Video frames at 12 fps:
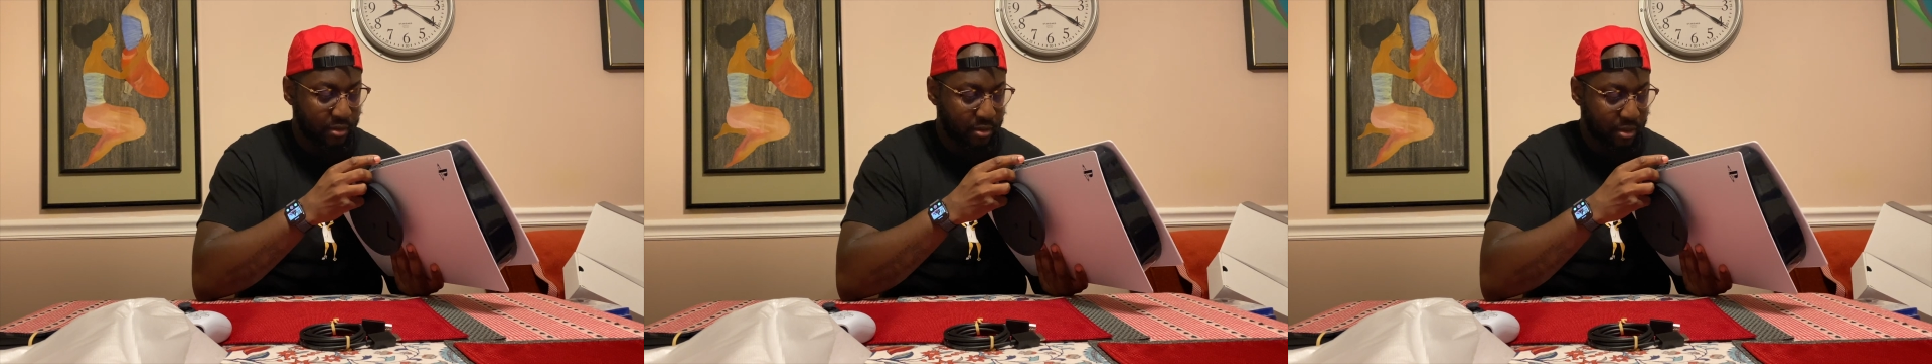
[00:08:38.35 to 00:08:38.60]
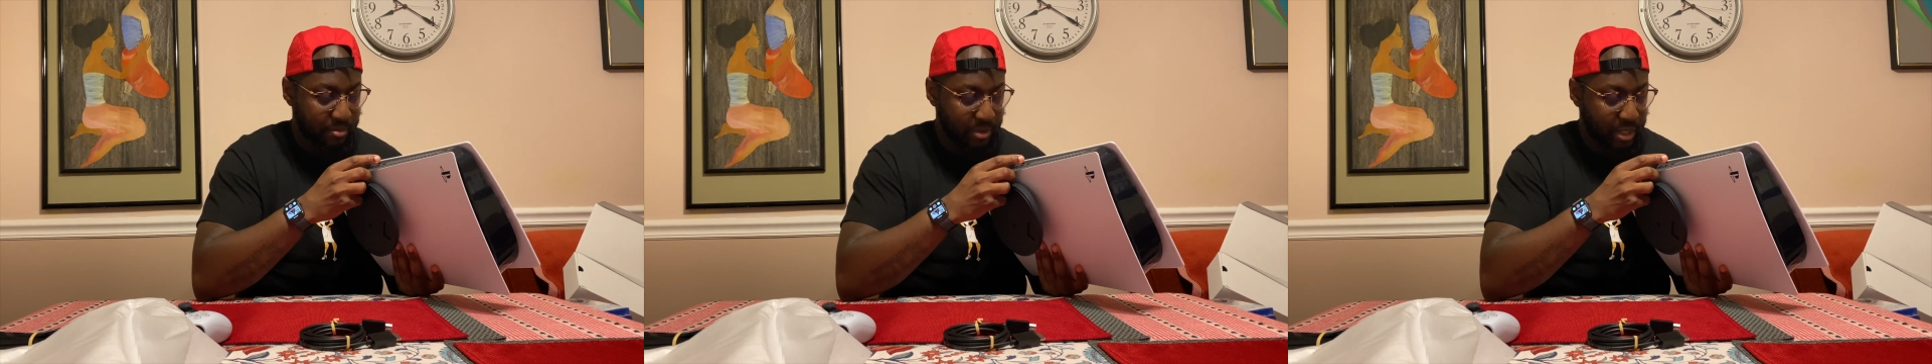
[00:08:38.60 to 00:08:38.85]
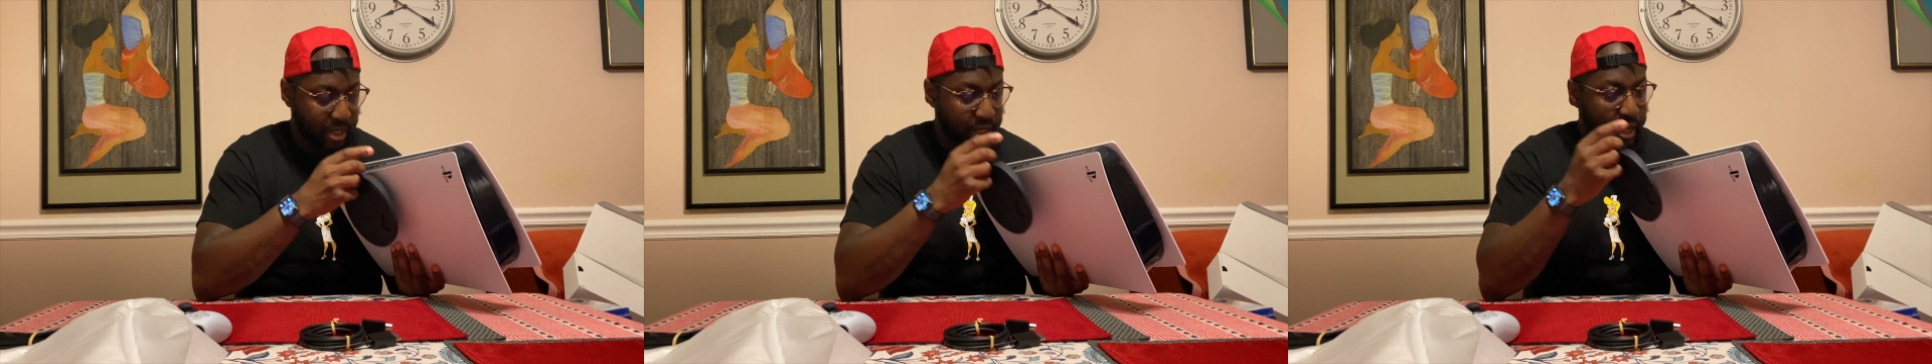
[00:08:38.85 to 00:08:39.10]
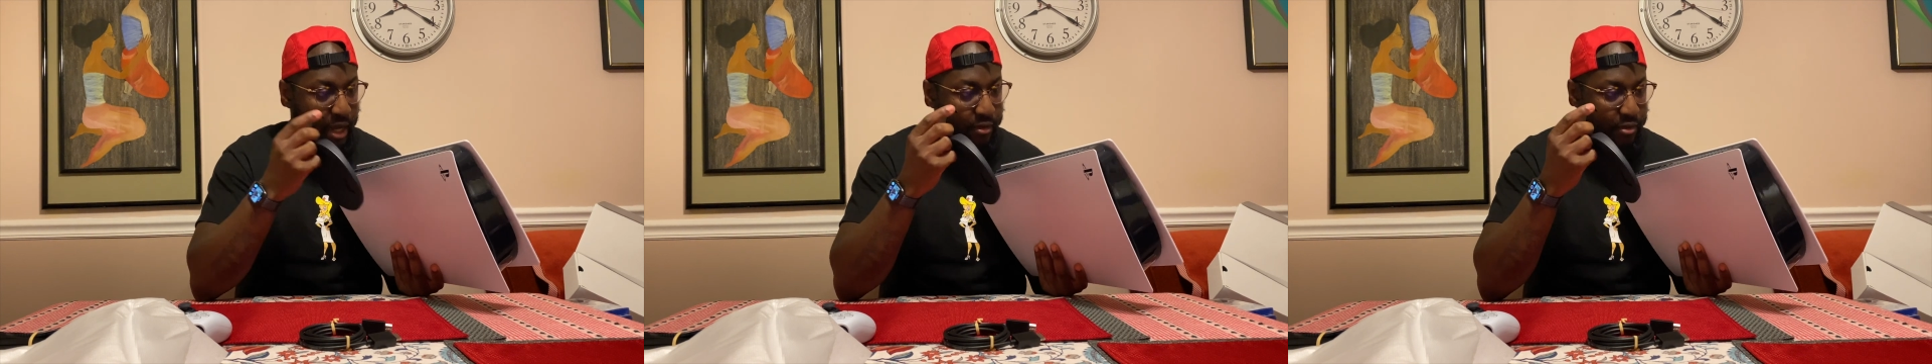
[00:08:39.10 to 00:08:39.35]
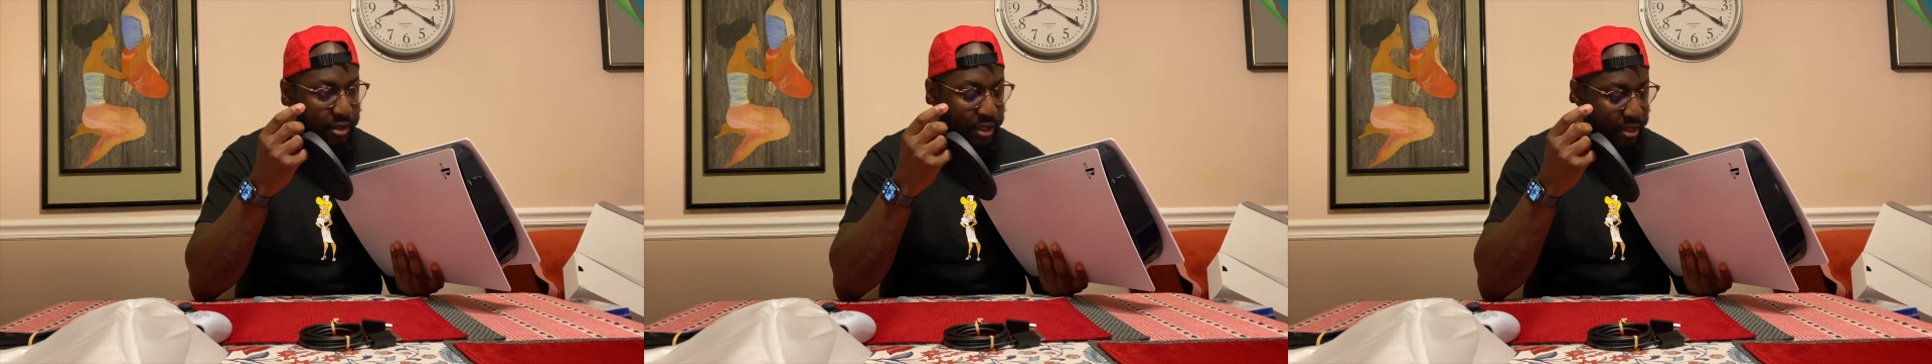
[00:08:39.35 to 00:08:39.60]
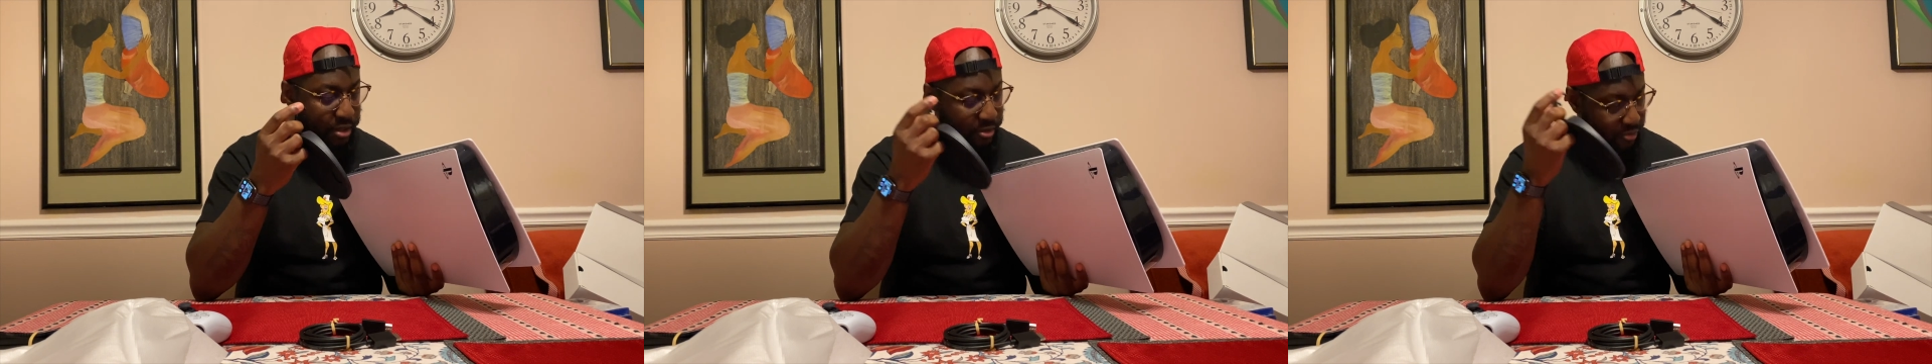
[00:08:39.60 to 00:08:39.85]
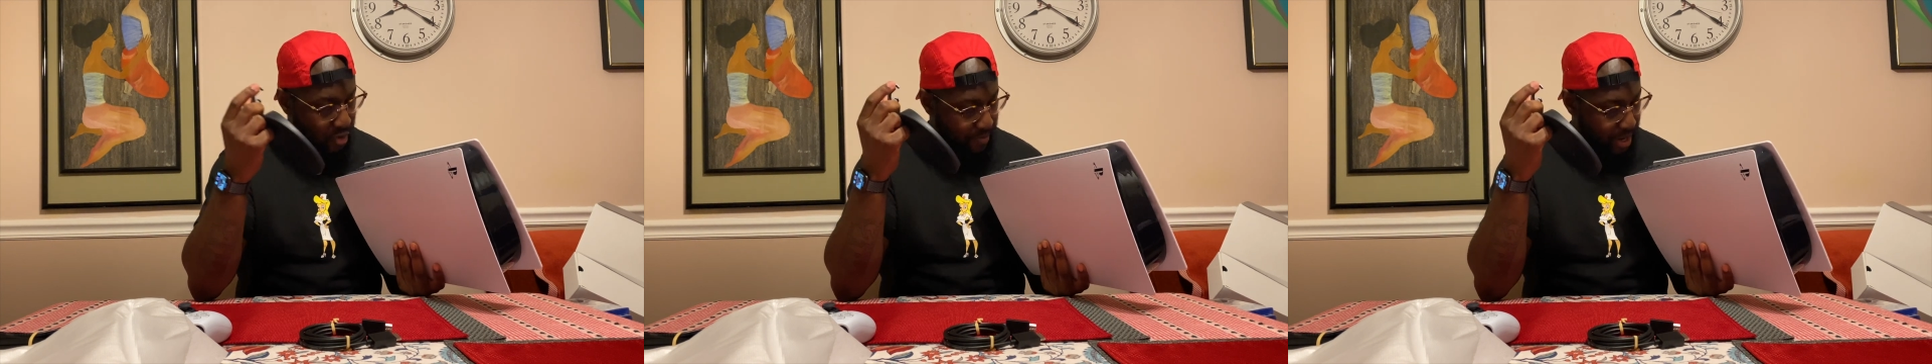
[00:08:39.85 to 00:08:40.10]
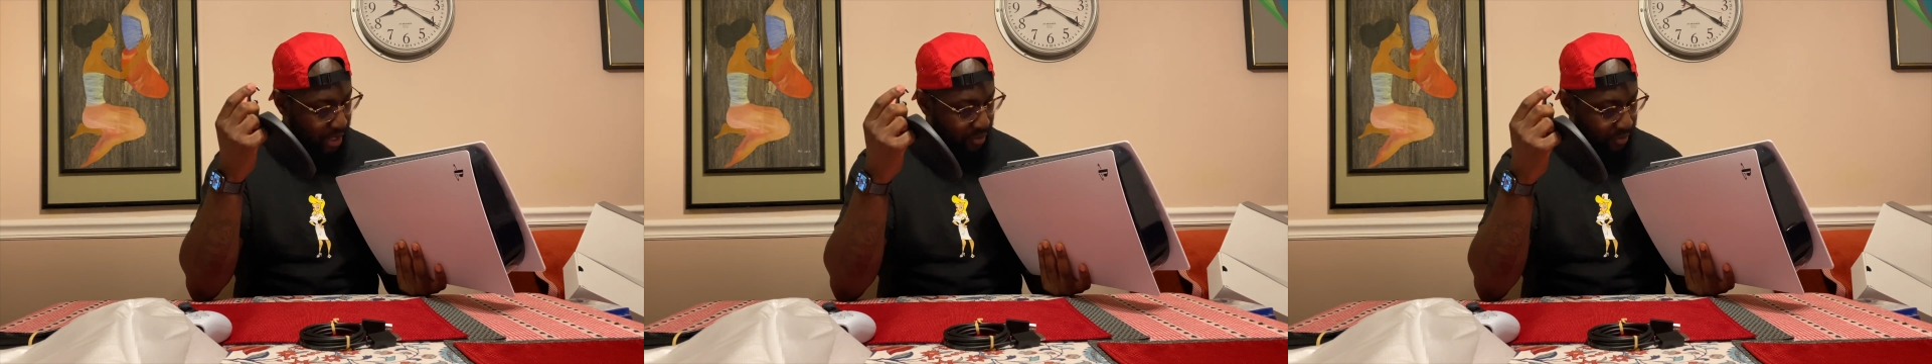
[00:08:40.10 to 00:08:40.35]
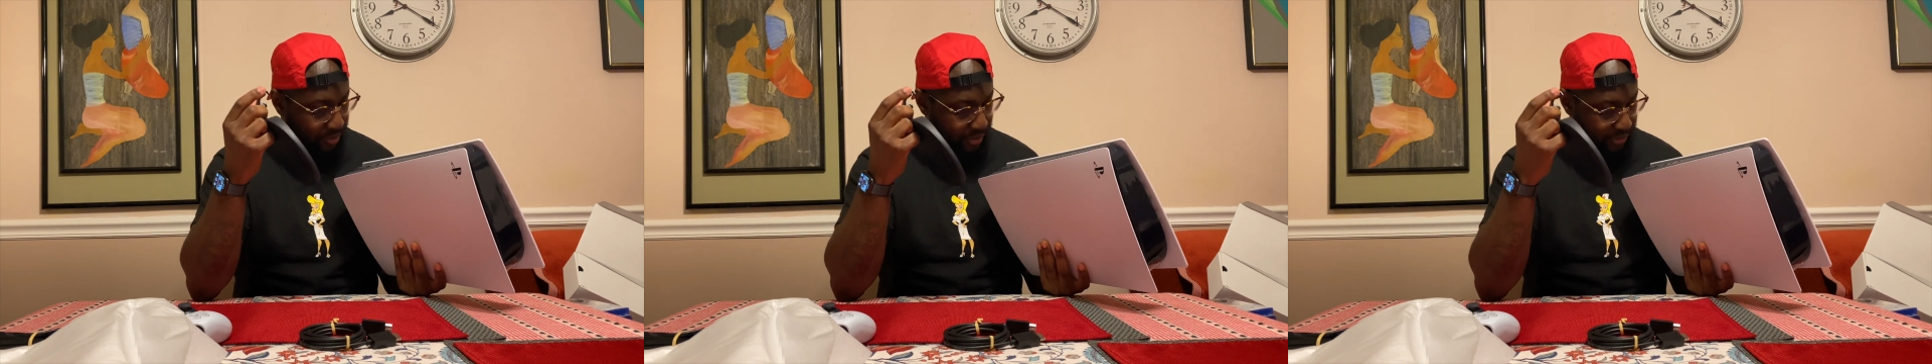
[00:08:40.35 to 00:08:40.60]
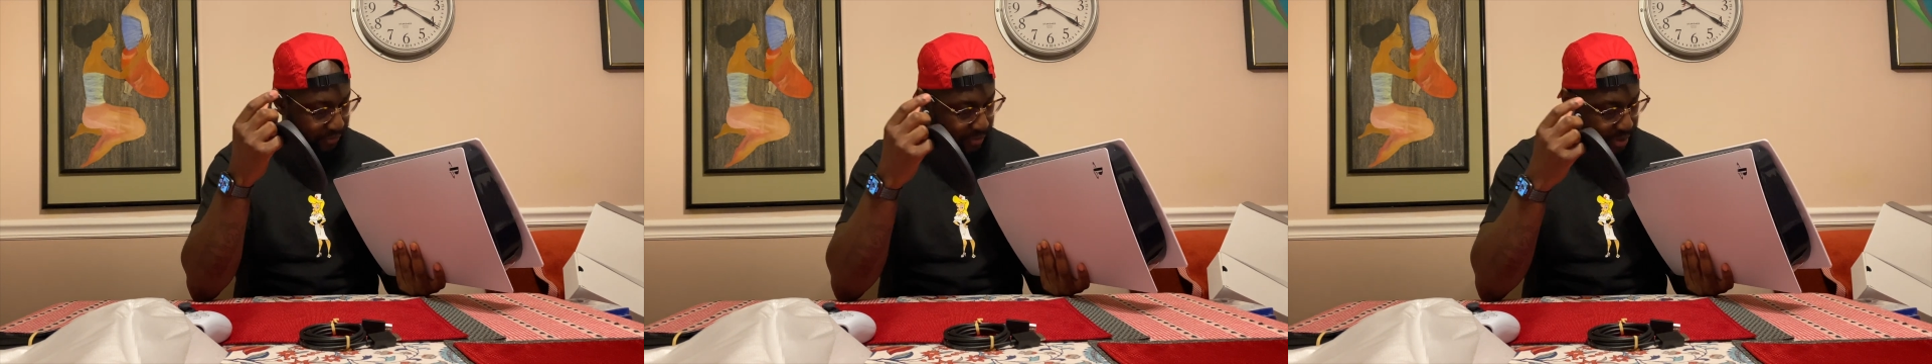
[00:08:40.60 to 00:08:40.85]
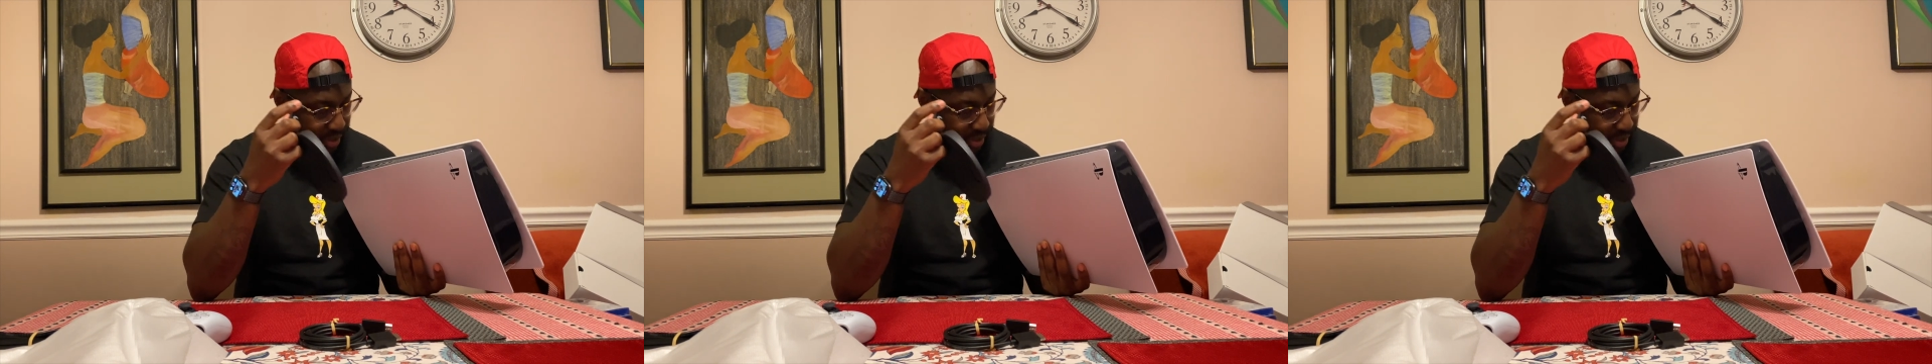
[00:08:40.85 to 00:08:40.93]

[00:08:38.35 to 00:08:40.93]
some cutouts here, or am I doing this wrong?